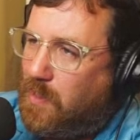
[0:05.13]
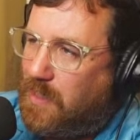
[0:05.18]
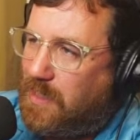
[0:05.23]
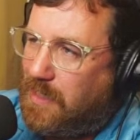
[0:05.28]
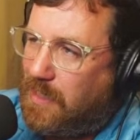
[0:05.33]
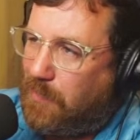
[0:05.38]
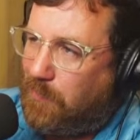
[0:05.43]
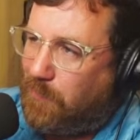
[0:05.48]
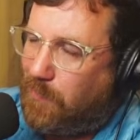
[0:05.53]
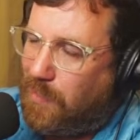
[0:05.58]

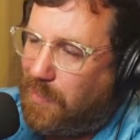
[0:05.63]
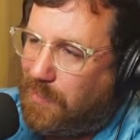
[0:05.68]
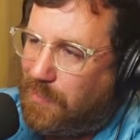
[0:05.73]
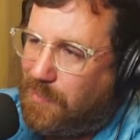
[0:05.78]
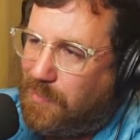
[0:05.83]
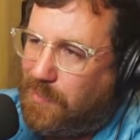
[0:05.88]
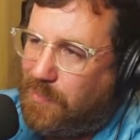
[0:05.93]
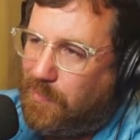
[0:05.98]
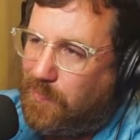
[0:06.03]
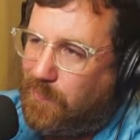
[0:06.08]
looking at right
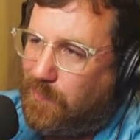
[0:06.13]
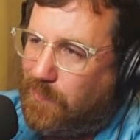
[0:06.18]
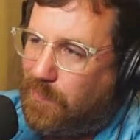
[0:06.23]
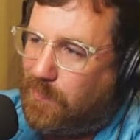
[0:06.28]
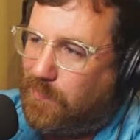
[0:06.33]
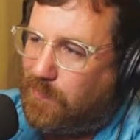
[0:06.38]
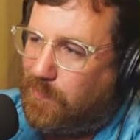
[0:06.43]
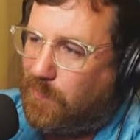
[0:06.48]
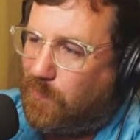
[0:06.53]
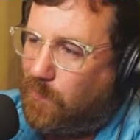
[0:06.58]

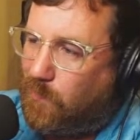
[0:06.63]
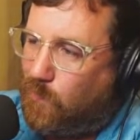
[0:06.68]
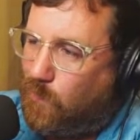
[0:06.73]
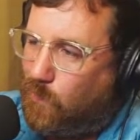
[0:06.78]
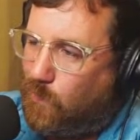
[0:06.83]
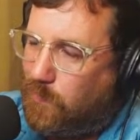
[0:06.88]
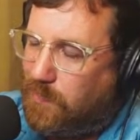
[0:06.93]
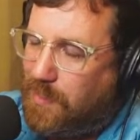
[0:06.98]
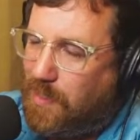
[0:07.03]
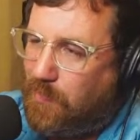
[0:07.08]
here is a
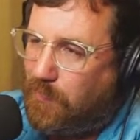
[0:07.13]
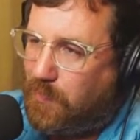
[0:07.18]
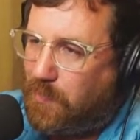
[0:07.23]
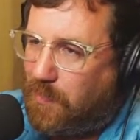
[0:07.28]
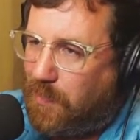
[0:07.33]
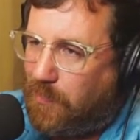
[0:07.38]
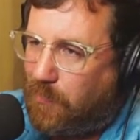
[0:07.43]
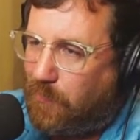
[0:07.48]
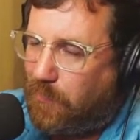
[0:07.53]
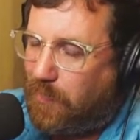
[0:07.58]
little
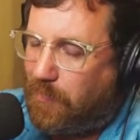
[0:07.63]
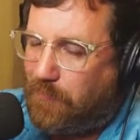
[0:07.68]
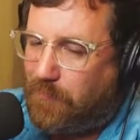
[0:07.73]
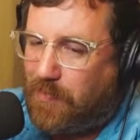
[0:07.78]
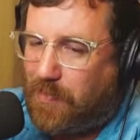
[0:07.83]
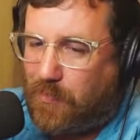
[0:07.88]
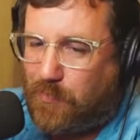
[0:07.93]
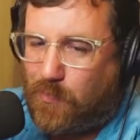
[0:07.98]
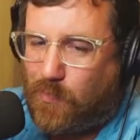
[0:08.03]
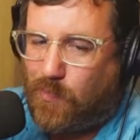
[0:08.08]
calculator that I
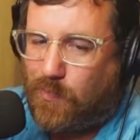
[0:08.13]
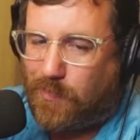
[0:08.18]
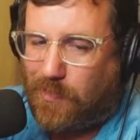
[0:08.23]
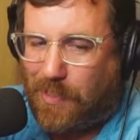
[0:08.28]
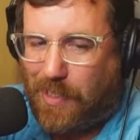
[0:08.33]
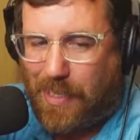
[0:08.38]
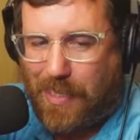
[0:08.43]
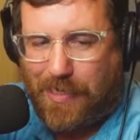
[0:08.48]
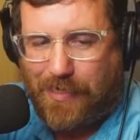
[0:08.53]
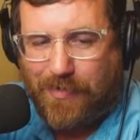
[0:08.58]
found
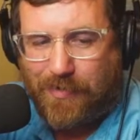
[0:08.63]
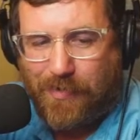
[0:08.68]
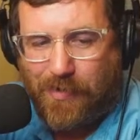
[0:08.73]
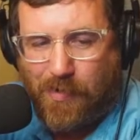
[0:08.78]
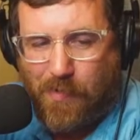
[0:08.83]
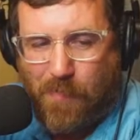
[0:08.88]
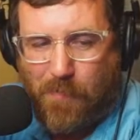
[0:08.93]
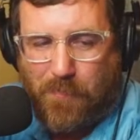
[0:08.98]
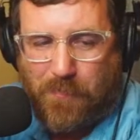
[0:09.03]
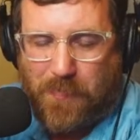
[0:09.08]
online
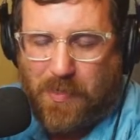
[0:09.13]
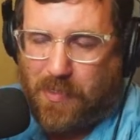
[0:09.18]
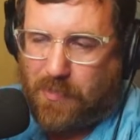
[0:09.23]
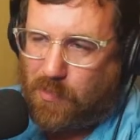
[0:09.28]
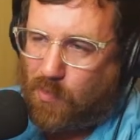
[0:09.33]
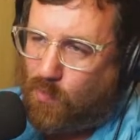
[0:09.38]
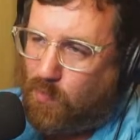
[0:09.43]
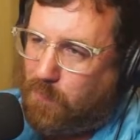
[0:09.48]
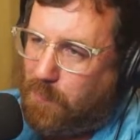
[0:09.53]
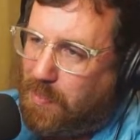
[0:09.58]
that I
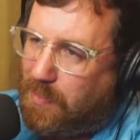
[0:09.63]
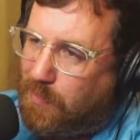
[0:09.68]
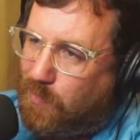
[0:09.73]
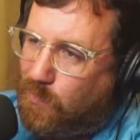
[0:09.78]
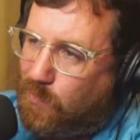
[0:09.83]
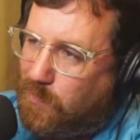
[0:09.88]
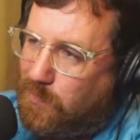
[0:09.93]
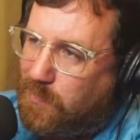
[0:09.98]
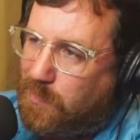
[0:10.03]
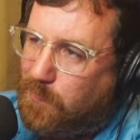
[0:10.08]
thought would make a
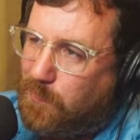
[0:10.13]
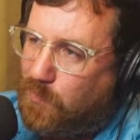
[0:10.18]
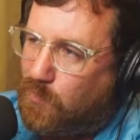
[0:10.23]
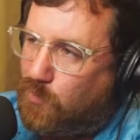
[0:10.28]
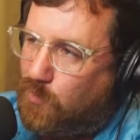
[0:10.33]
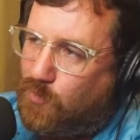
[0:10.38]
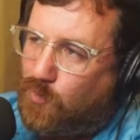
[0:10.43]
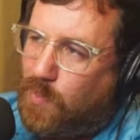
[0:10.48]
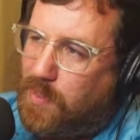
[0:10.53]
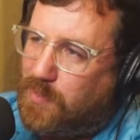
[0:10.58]
good
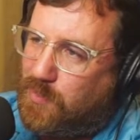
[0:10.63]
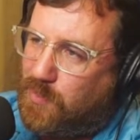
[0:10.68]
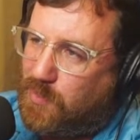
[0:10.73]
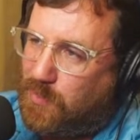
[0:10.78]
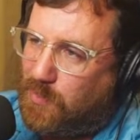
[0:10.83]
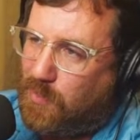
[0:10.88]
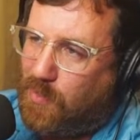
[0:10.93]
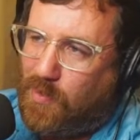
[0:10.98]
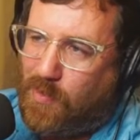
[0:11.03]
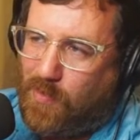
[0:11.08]

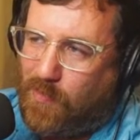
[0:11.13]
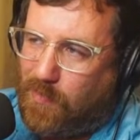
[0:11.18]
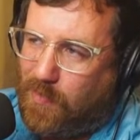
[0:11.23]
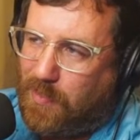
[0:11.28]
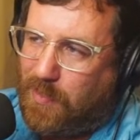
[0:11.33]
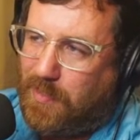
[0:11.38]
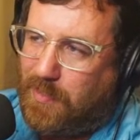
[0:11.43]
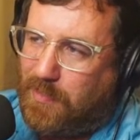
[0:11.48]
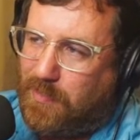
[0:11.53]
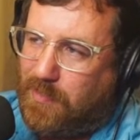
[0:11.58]
demonstration
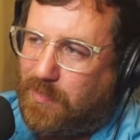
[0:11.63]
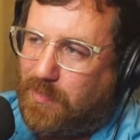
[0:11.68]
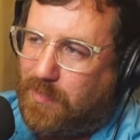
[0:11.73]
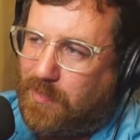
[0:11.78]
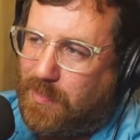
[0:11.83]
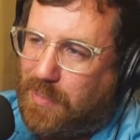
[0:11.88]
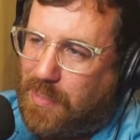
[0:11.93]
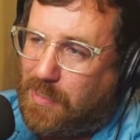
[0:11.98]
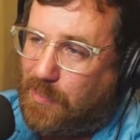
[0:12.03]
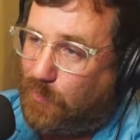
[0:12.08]
on
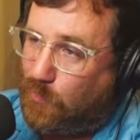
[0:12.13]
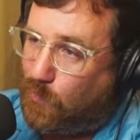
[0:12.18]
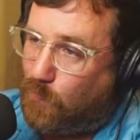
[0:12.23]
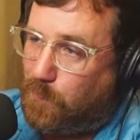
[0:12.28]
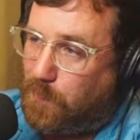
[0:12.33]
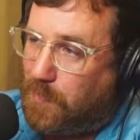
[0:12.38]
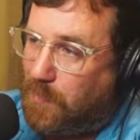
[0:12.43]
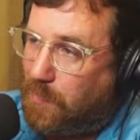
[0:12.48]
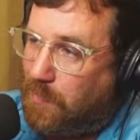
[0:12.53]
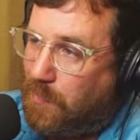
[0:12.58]

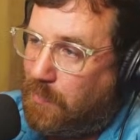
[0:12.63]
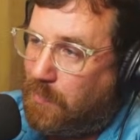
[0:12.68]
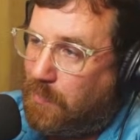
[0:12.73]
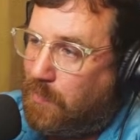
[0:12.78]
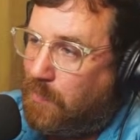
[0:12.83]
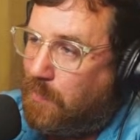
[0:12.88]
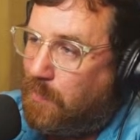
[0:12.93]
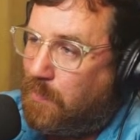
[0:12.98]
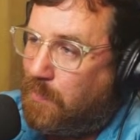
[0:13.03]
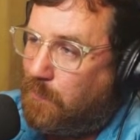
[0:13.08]
enthalpy.
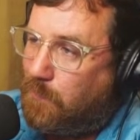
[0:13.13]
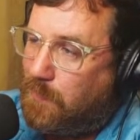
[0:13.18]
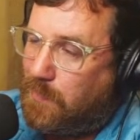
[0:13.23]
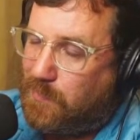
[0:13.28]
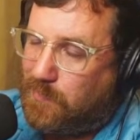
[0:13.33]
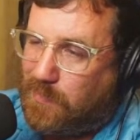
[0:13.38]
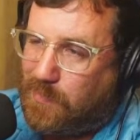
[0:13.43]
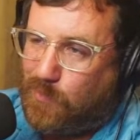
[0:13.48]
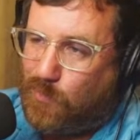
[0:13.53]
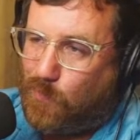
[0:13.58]

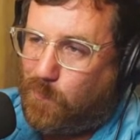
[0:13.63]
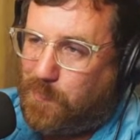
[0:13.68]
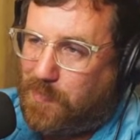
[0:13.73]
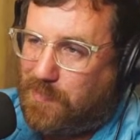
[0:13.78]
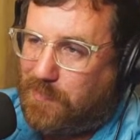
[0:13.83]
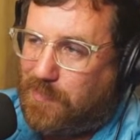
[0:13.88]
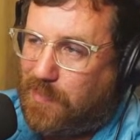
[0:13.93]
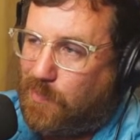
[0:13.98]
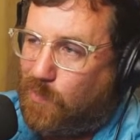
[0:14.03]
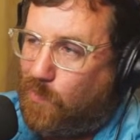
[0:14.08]
Because enthalpy
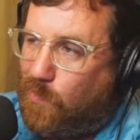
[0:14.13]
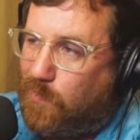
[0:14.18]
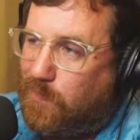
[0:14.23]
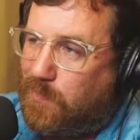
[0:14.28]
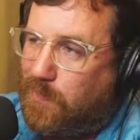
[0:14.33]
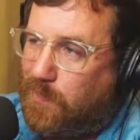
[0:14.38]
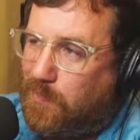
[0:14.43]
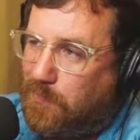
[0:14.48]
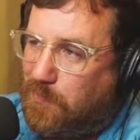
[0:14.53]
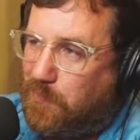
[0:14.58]
is kind of
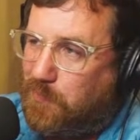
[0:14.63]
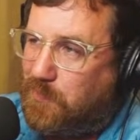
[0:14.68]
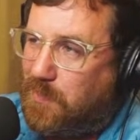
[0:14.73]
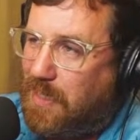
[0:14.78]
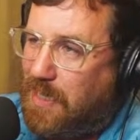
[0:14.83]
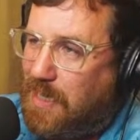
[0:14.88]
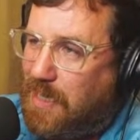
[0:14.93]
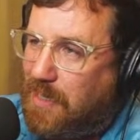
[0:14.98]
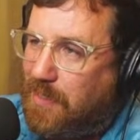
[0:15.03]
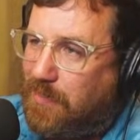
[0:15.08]
hard to
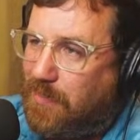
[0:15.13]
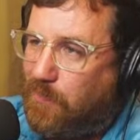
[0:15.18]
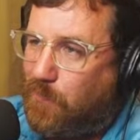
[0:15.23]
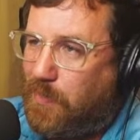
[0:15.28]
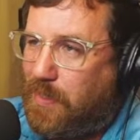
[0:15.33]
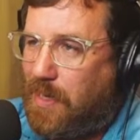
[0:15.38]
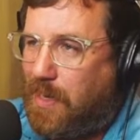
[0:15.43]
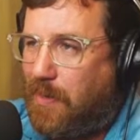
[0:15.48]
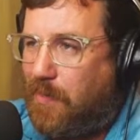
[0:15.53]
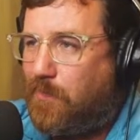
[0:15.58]
understand,
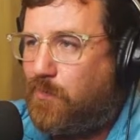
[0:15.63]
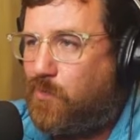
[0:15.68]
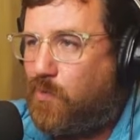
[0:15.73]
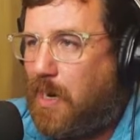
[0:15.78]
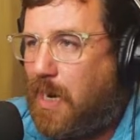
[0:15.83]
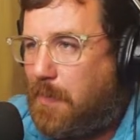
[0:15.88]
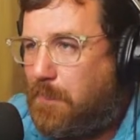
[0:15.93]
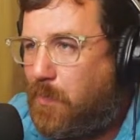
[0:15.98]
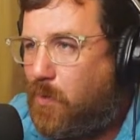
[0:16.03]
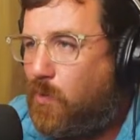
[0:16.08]
and we have
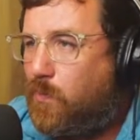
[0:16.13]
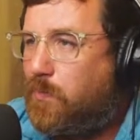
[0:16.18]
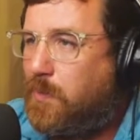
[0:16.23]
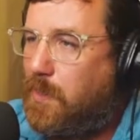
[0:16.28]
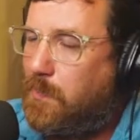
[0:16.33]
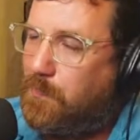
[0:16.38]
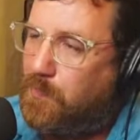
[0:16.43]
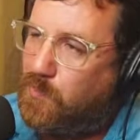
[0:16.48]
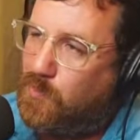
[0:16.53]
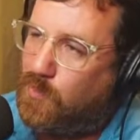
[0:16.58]
dry bulb
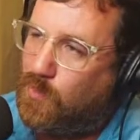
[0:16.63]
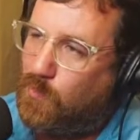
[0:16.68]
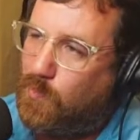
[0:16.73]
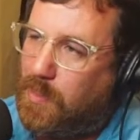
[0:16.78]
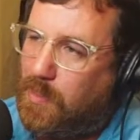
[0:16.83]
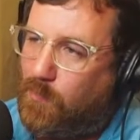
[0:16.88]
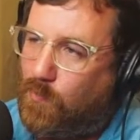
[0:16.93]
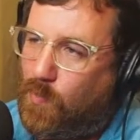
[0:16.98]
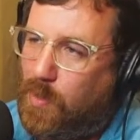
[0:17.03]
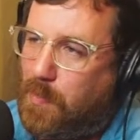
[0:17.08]
temperature,
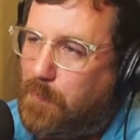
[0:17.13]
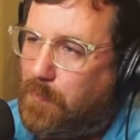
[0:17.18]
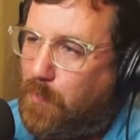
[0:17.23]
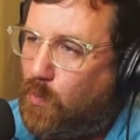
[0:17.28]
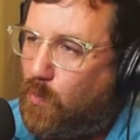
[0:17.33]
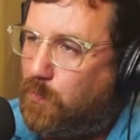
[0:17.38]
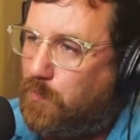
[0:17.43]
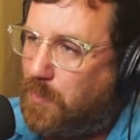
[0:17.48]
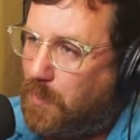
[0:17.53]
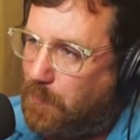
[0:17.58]
we have wet
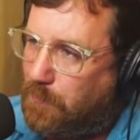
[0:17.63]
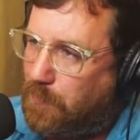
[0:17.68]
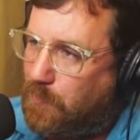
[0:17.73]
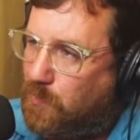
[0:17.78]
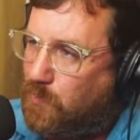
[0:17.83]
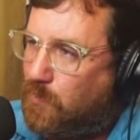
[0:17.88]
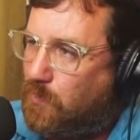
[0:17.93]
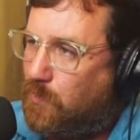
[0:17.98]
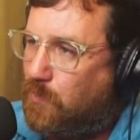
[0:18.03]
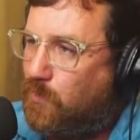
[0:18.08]
bulb
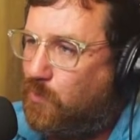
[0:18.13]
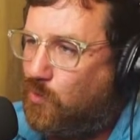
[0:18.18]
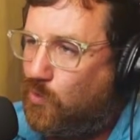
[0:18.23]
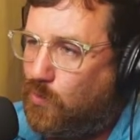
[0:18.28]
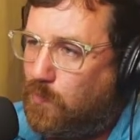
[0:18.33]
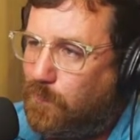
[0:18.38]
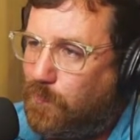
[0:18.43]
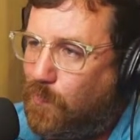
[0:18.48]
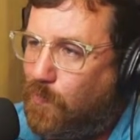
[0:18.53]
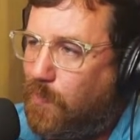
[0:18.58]
temperature,
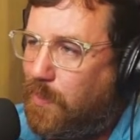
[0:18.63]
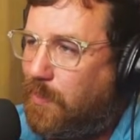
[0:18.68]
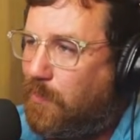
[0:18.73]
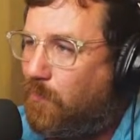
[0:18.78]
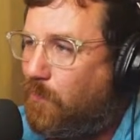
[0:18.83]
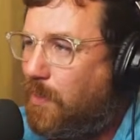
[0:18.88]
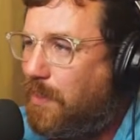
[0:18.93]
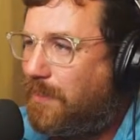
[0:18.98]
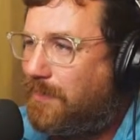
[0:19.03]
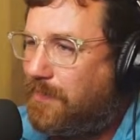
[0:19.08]
dew point,
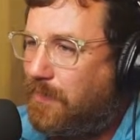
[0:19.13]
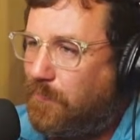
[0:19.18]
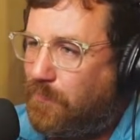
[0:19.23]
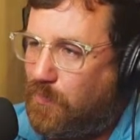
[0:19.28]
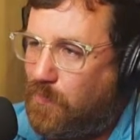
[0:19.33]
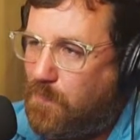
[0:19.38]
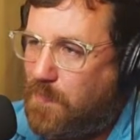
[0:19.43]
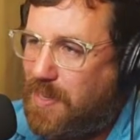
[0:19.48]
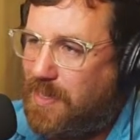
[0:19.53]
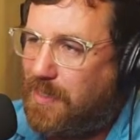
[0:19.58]
relative
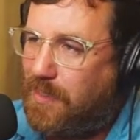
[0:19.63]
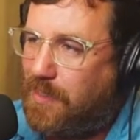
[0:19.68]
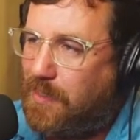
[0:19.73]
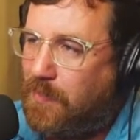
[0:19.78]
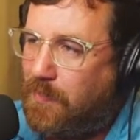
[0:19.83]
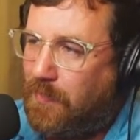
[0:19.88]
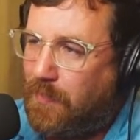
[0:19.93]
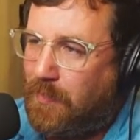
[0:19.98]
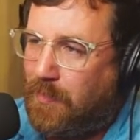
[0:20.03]
humidity.